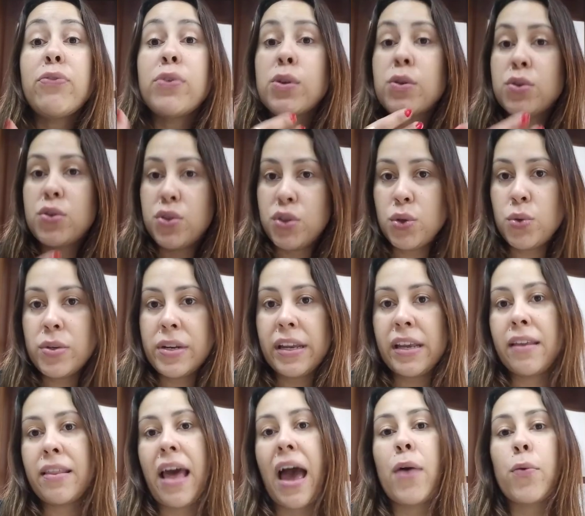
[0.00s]
if you do
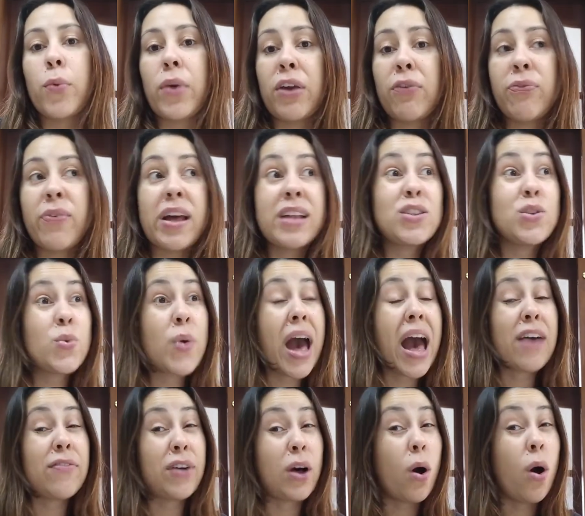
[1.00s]
need that refund, you
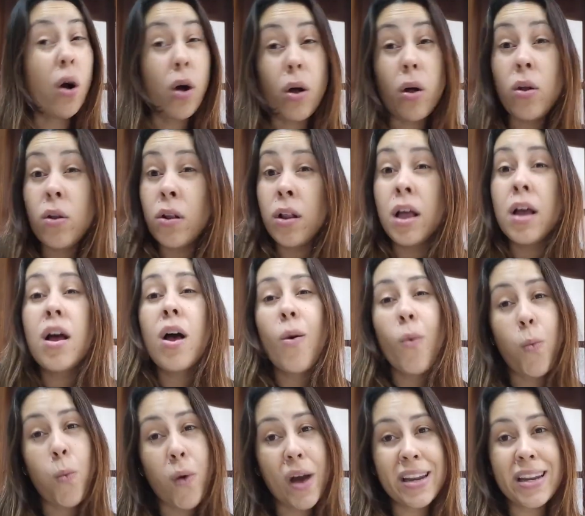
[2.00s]
have a whole
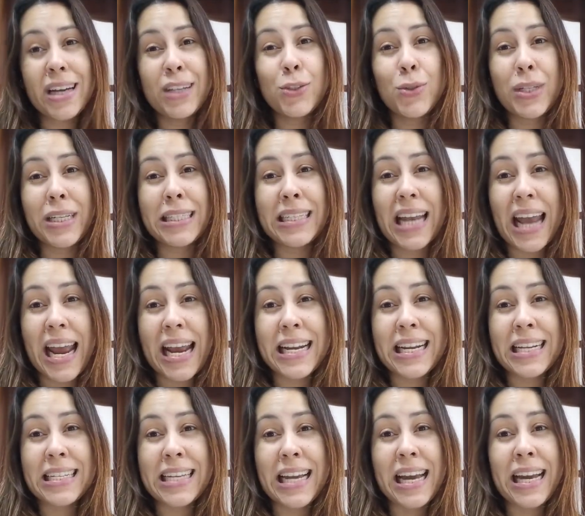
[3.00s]

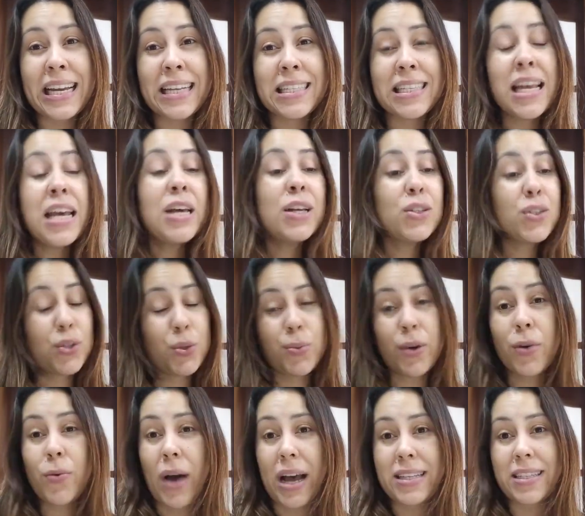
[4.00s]
180 days to
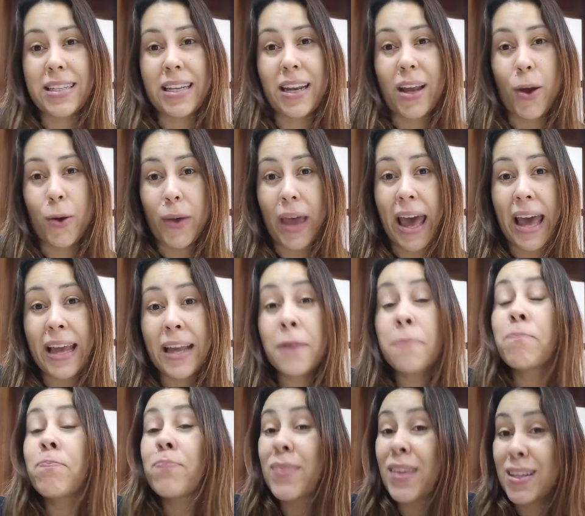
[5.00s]
request it,
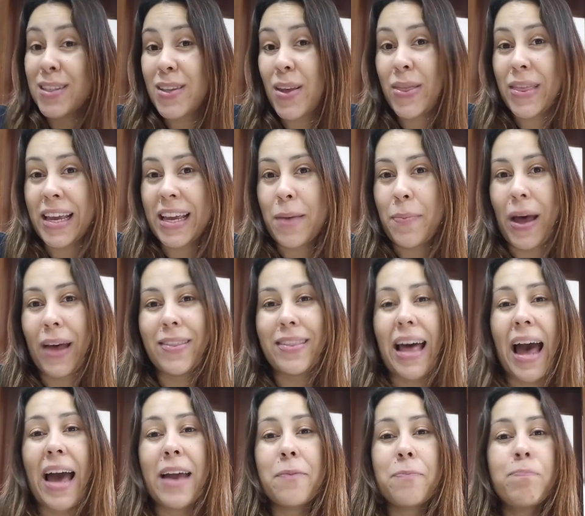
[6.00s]
okay? So think about
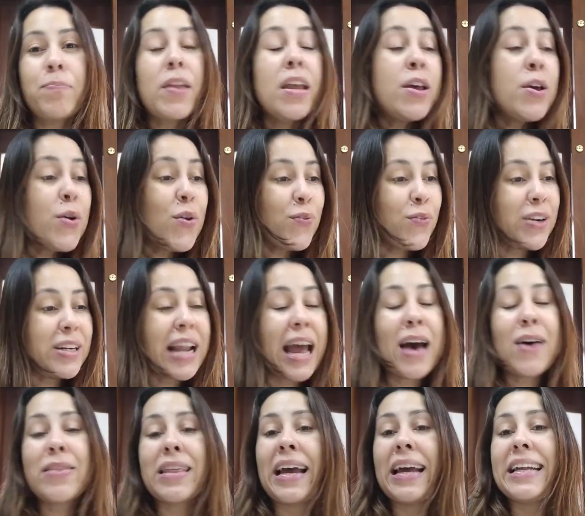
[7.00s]
that. For
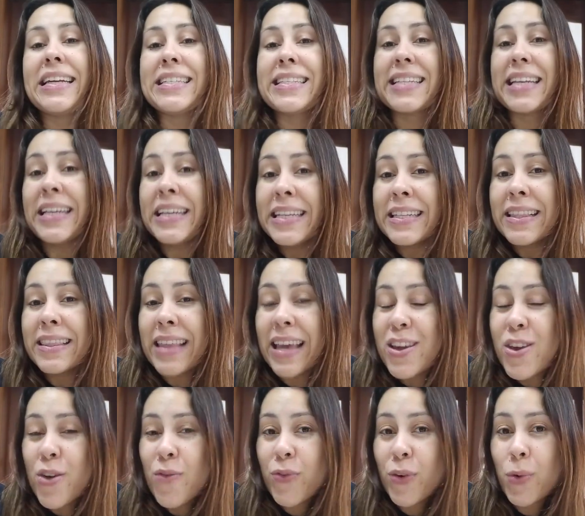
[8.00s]
now, that is it.
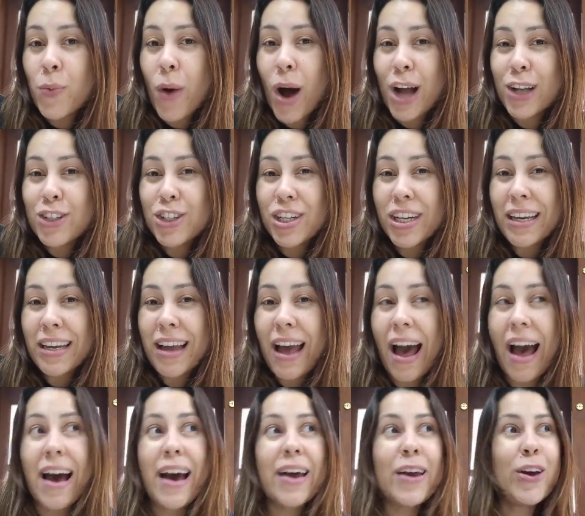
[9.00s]
Thank you for
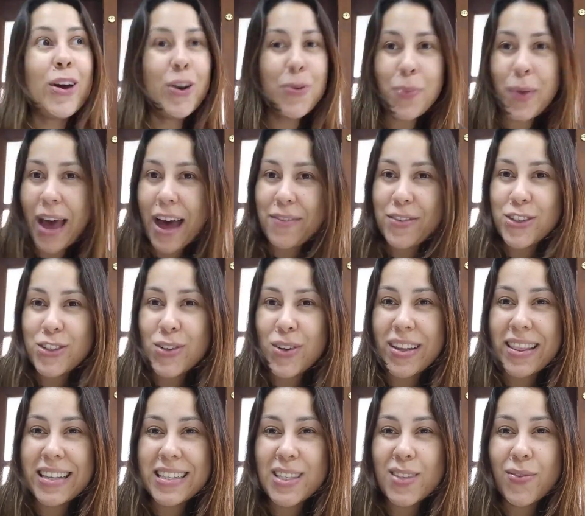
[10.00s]
watching. I hope you have
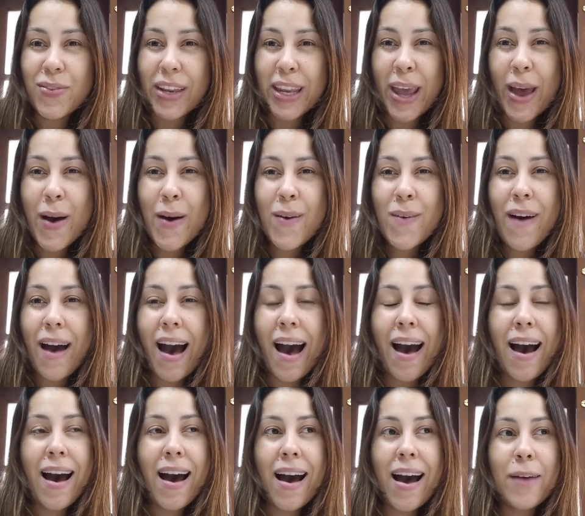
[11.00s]
enjoyed this video.
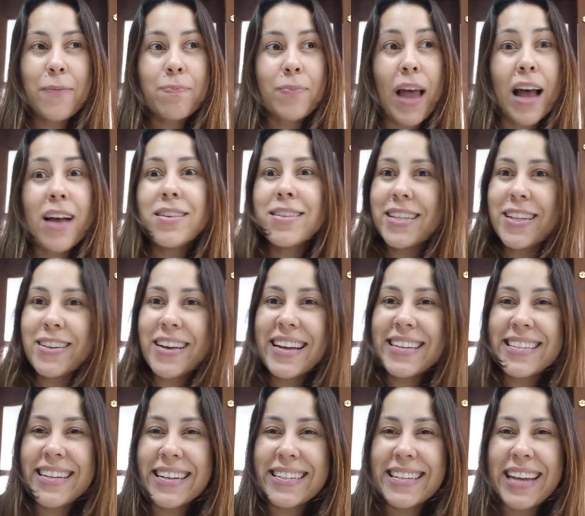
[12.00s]
I'll see you
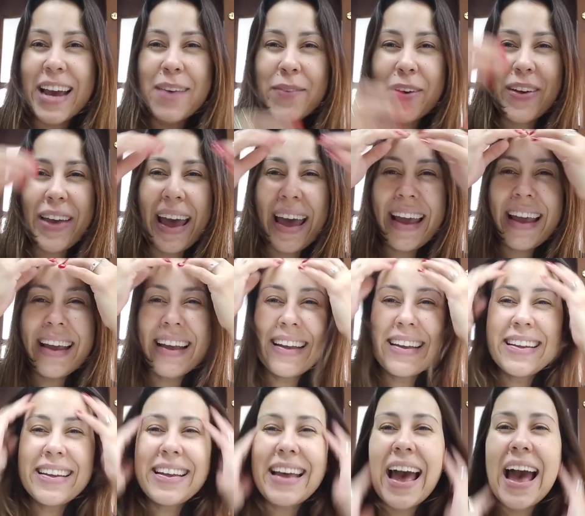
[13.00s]
guys next time, okay?
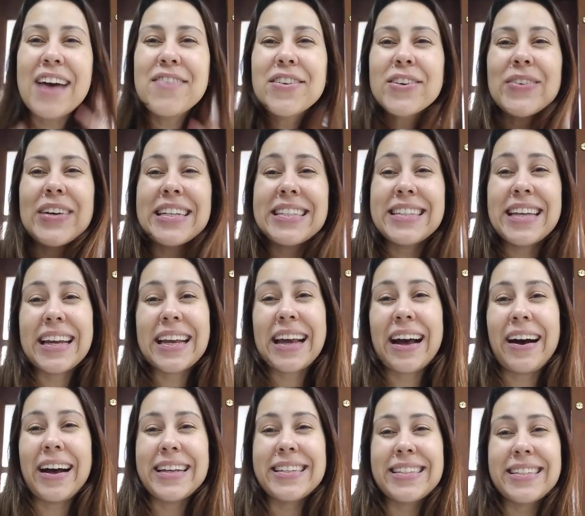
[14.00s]
Have a great day,
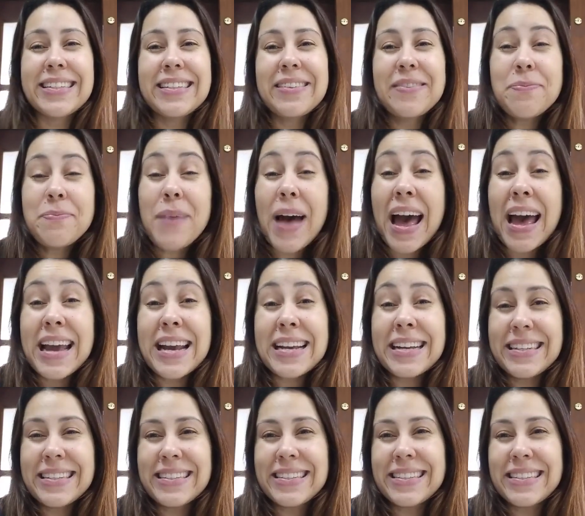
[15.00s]
guys.
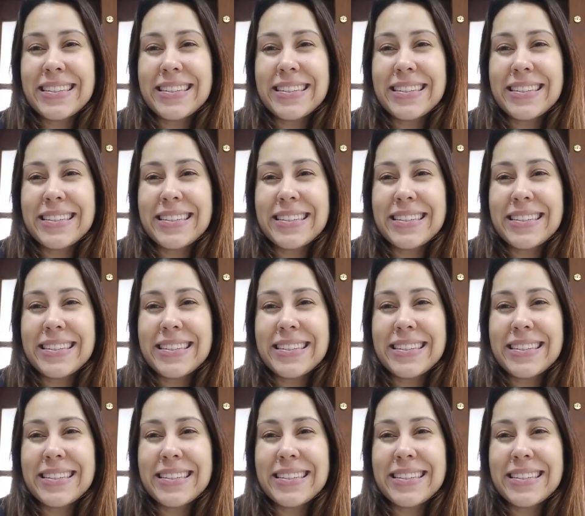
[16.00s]
Bye.